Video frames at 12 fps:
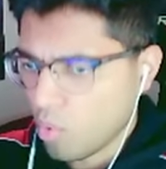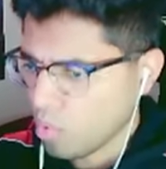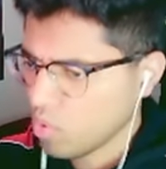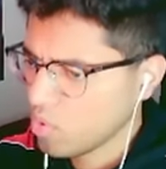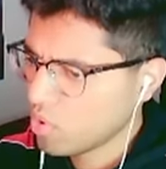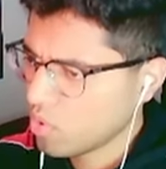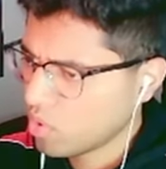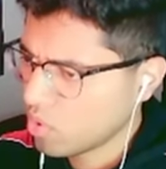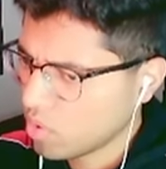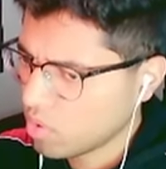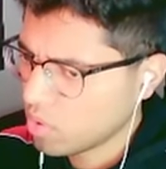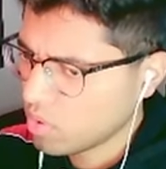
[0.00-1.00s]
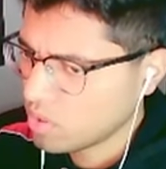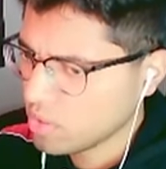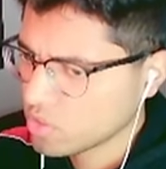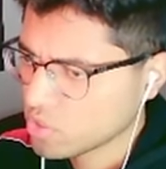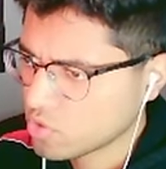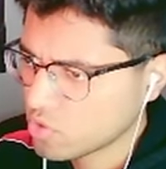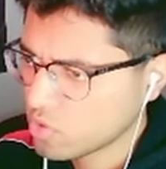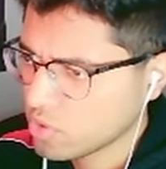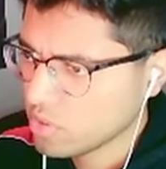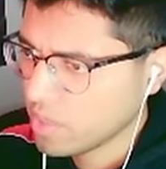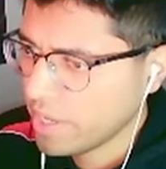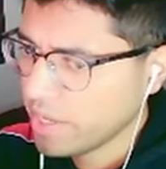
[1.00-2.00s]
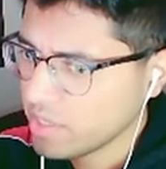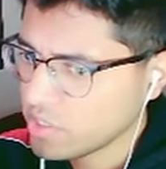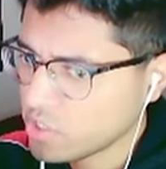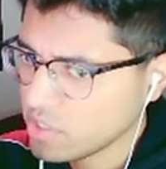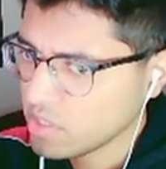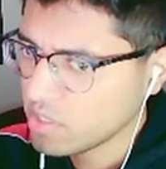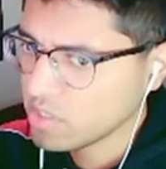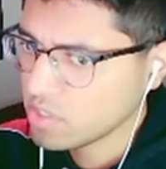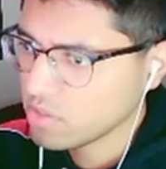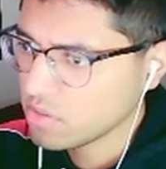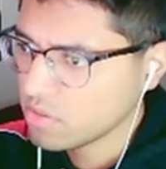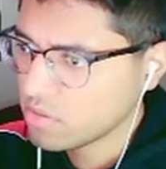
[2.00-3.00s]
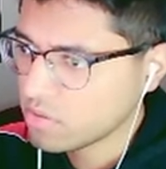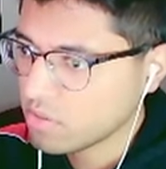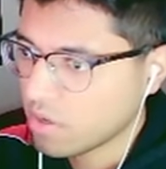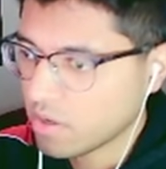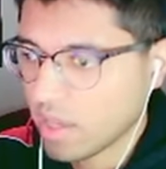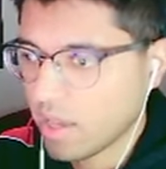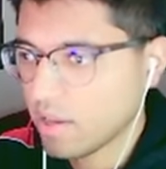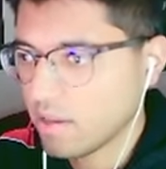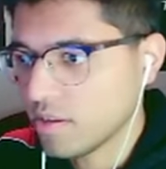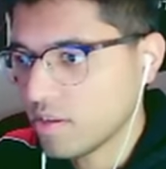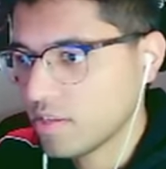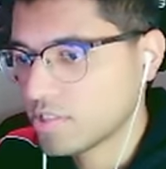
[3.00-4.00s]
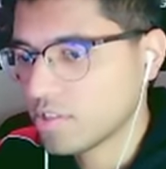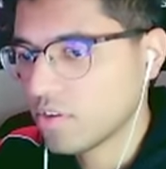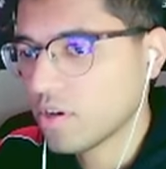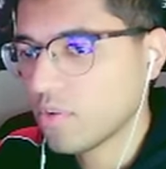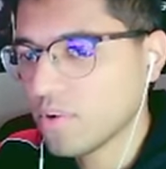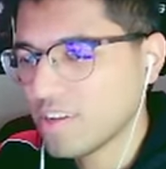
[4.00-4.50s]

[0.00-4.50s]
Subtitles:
Oh, he looks cool. And she does too. Okay, he's so cool.